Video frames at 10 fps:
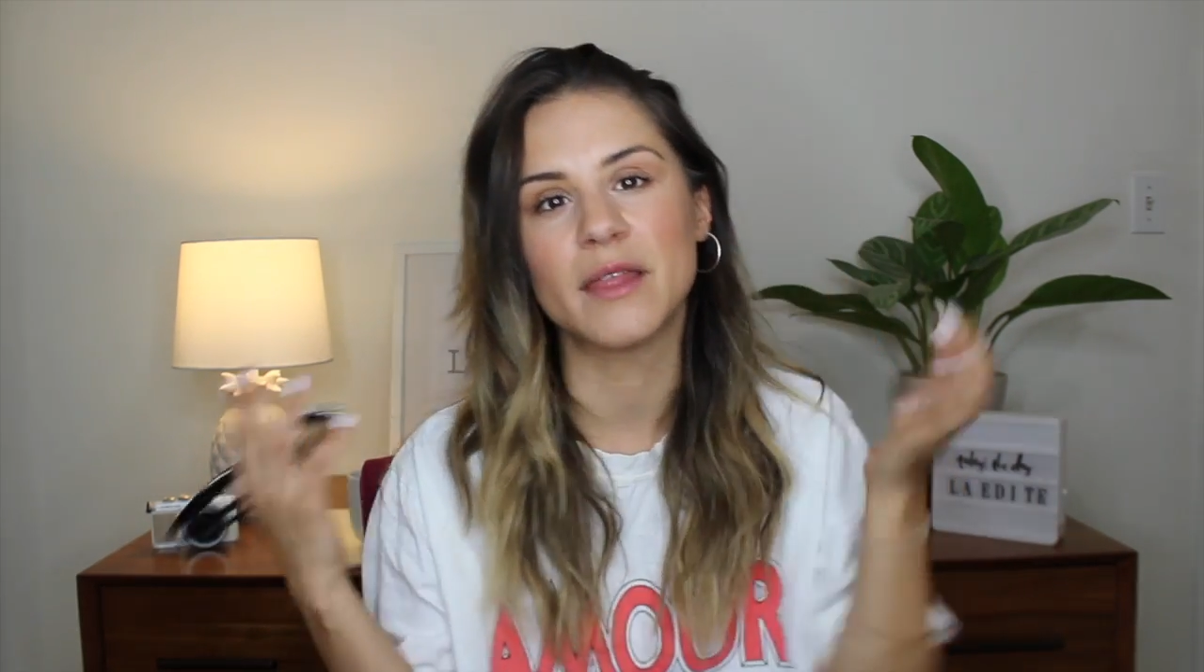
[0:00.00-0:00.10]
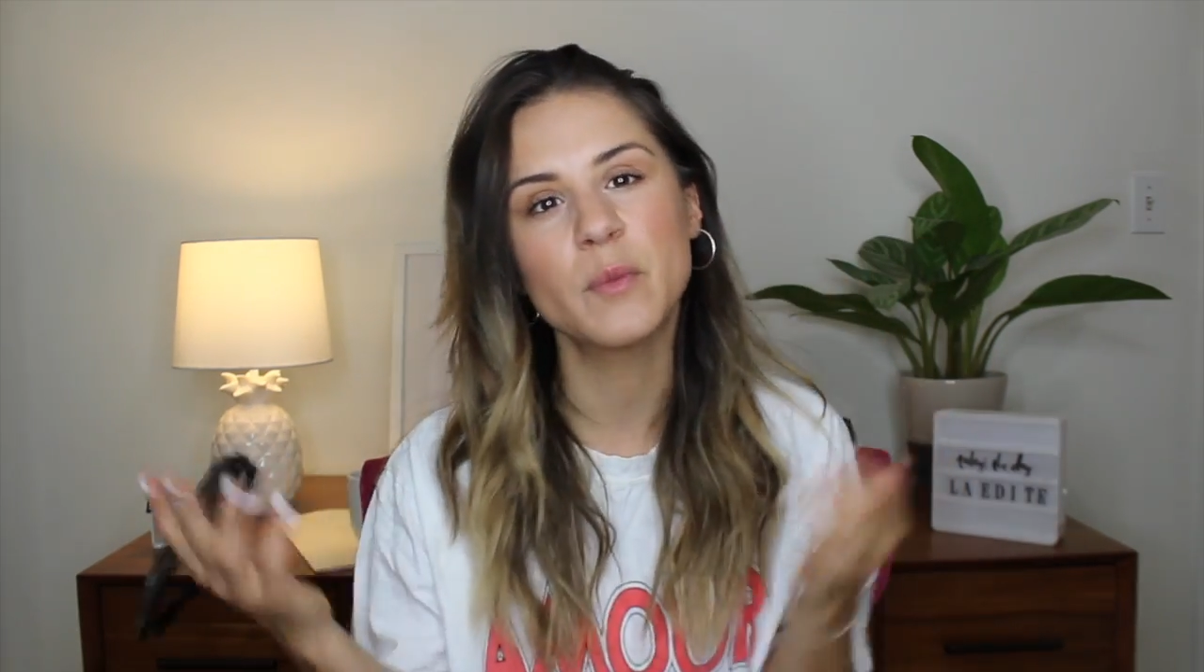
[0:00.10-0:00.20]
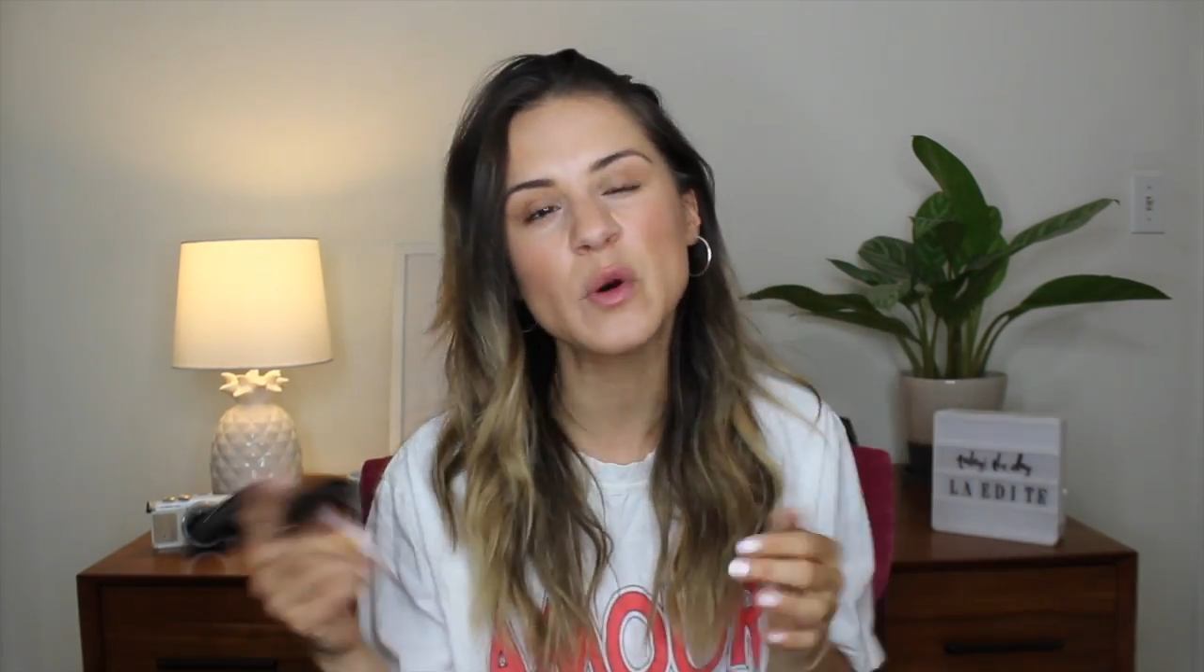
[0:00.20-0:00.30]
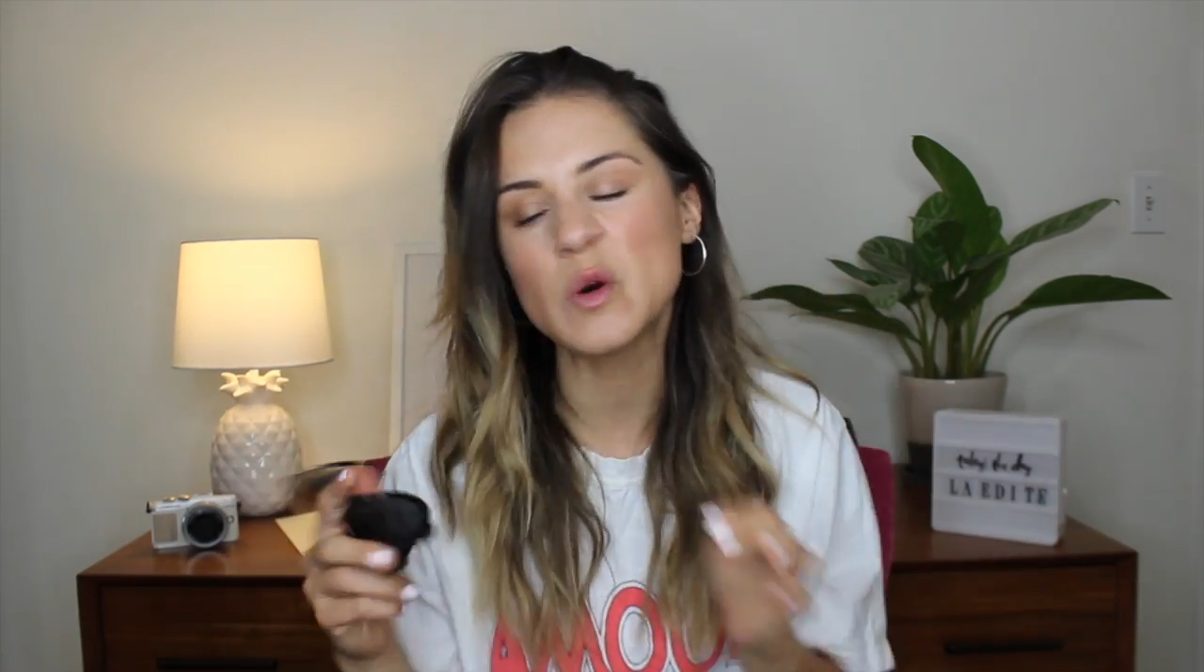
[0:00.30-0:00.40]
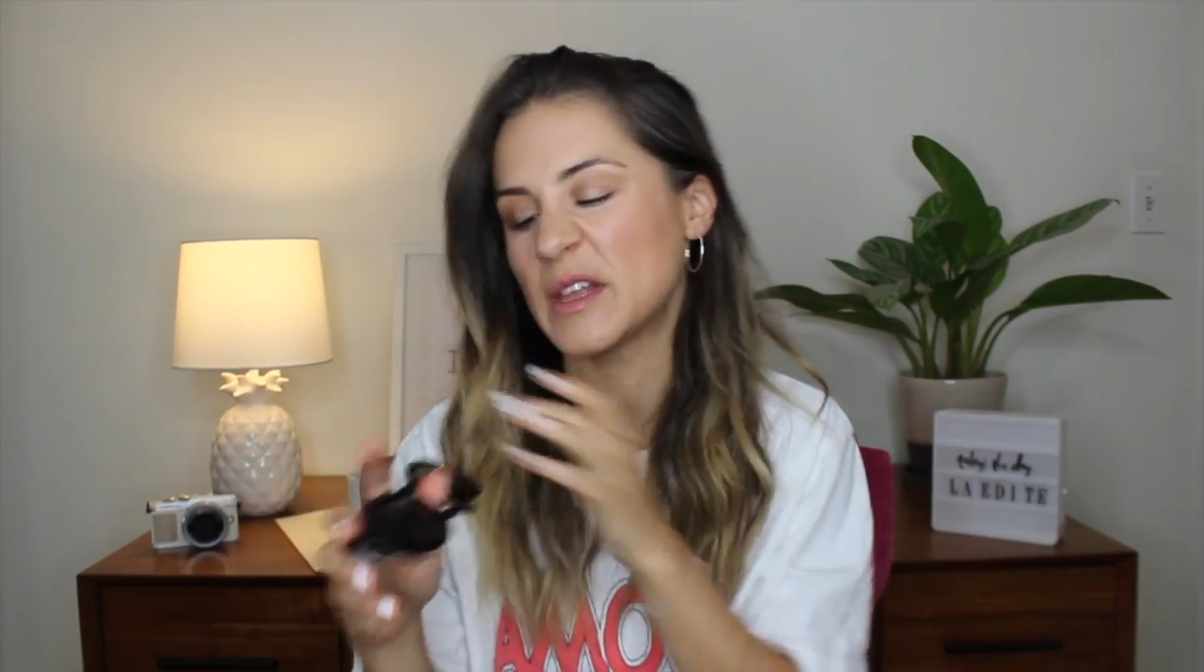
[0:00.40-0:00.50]
the
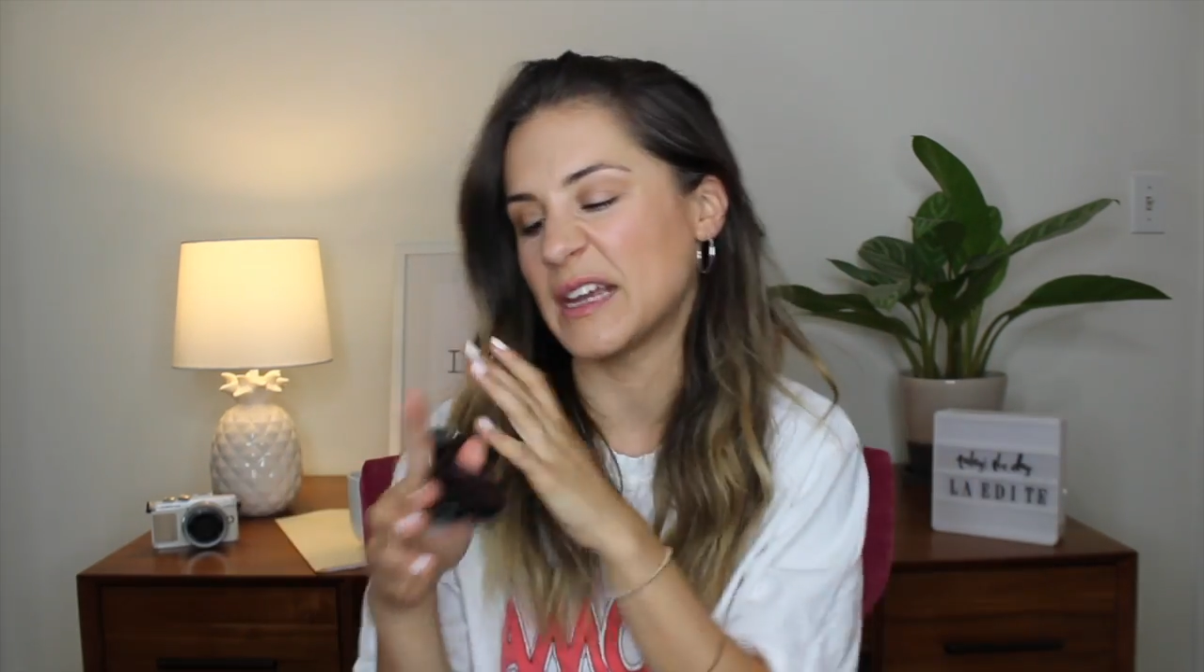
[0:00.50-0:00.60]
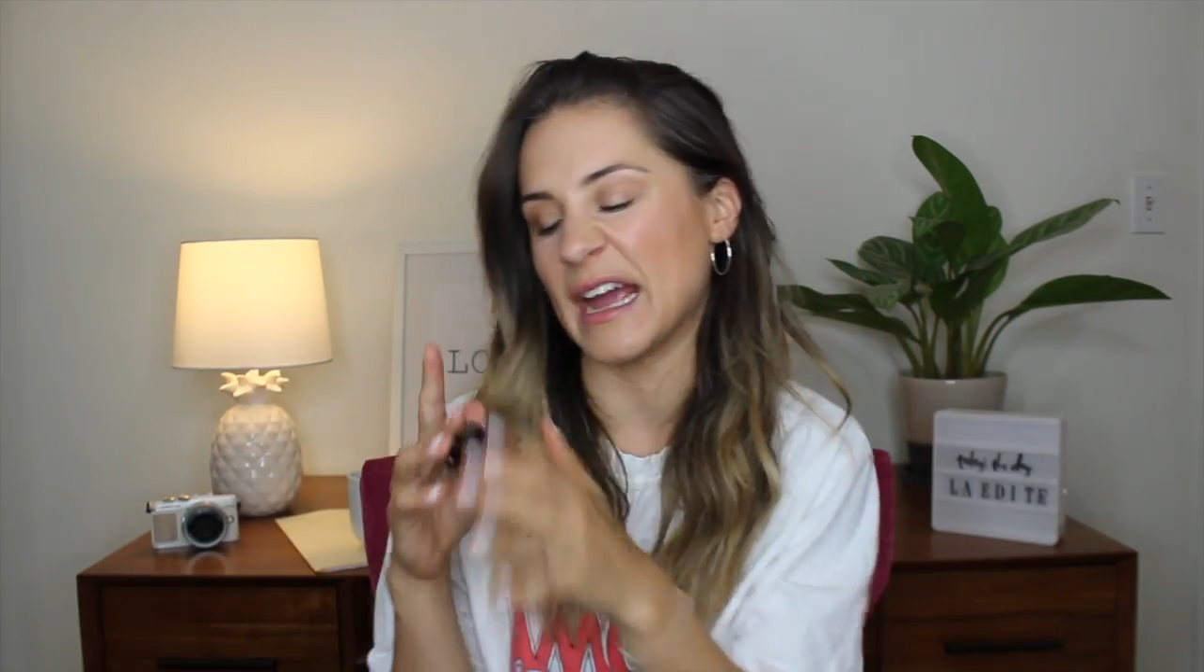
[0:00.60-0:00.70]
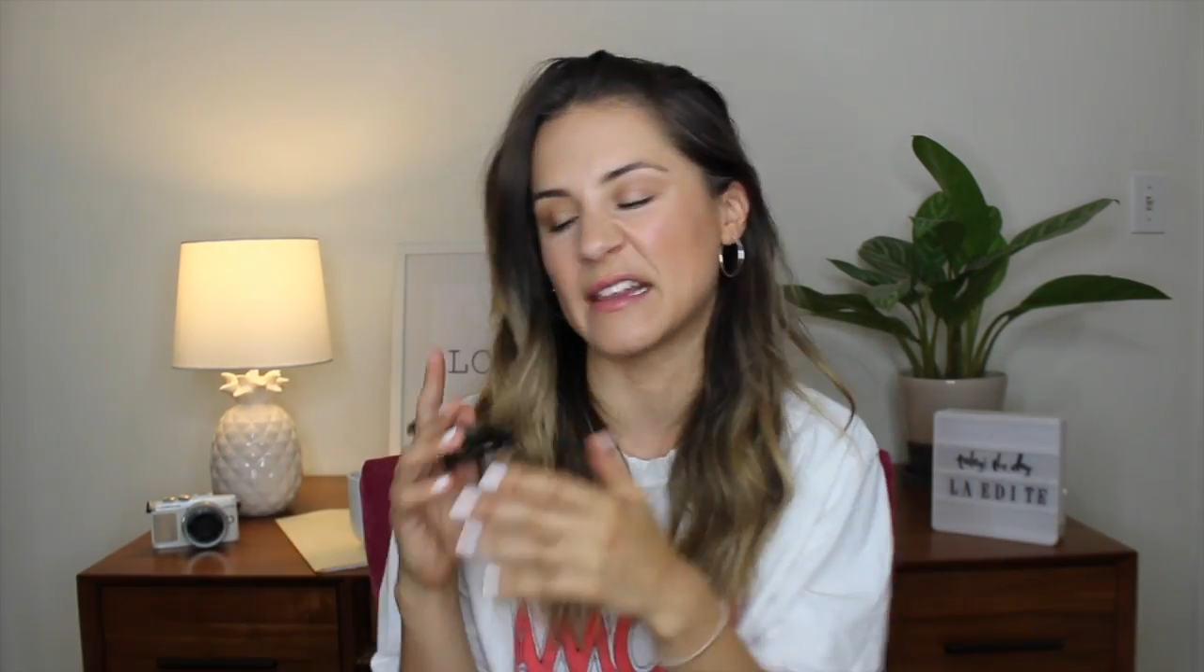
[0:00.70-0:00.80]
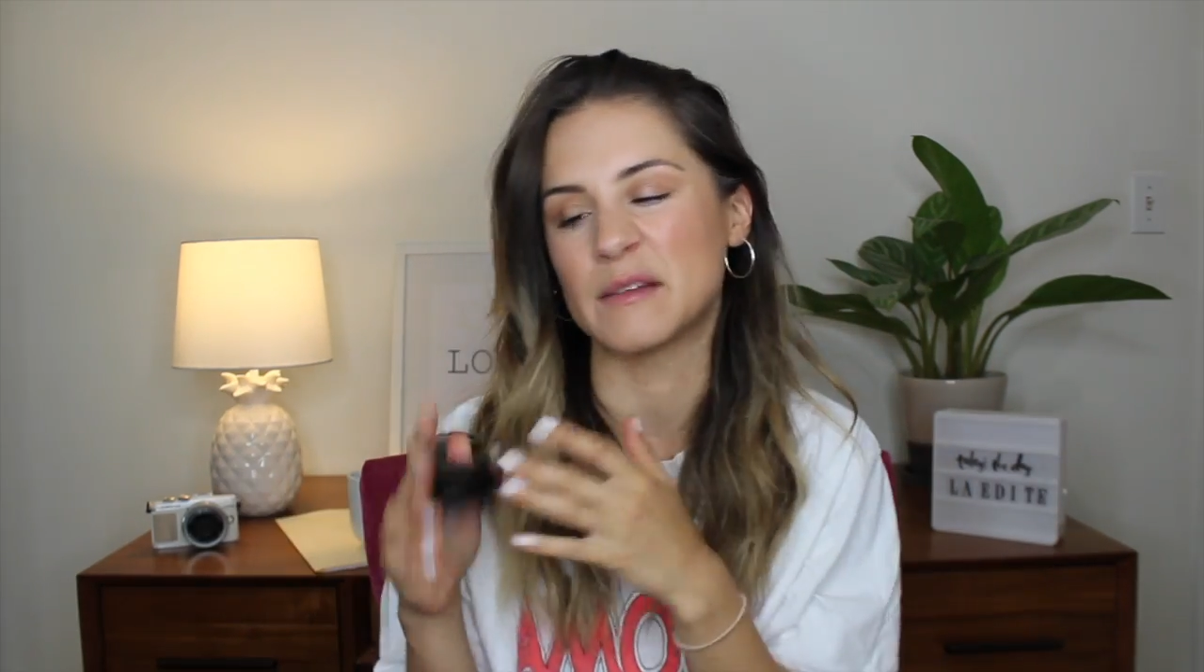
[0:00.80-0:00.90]
pool and getting